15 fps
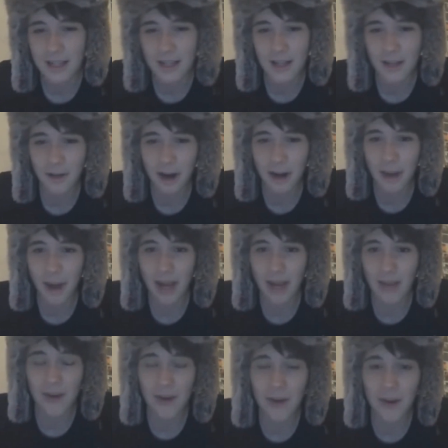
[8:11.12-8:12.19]
Alexander
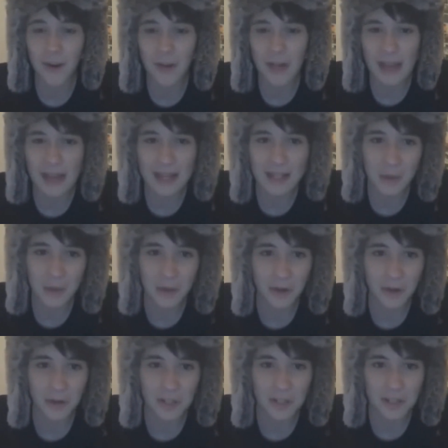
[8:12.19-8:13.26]
Rybak. If you don't know who that is, he
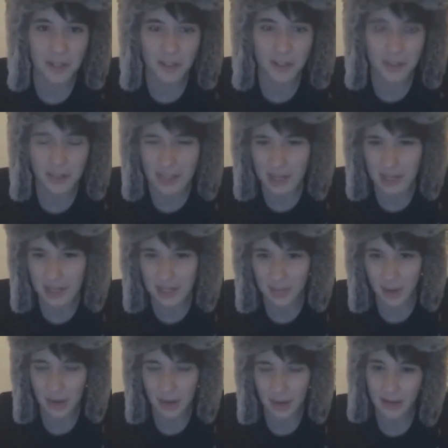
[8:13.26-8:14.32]
won Eurovision Song
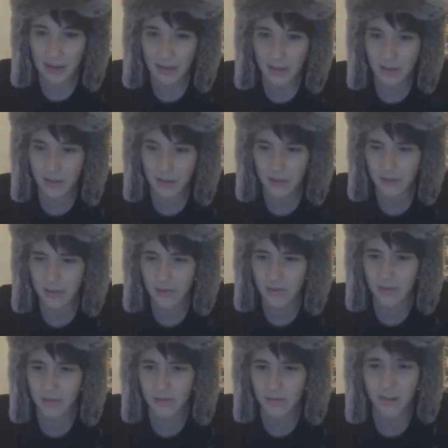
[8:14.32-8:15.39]
Contest by playing
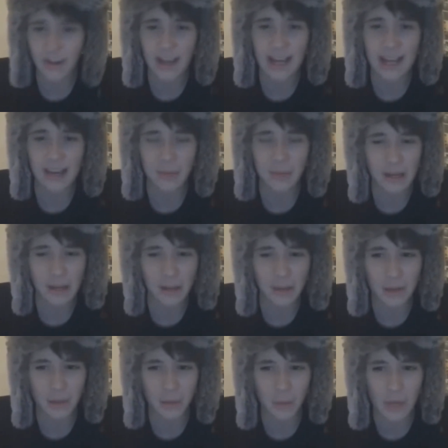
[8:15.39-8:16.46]
the violin and
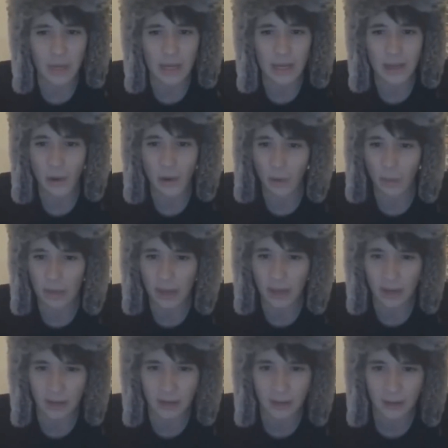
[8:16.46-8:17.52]
being a bit weirdly
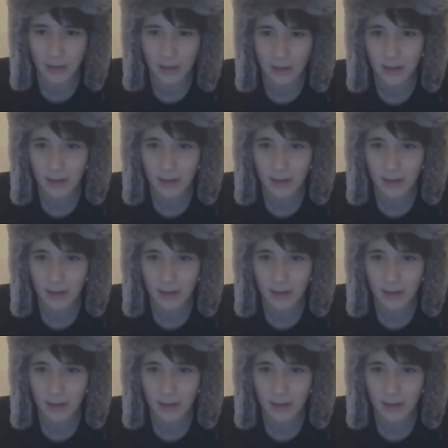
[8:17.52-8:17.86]
European.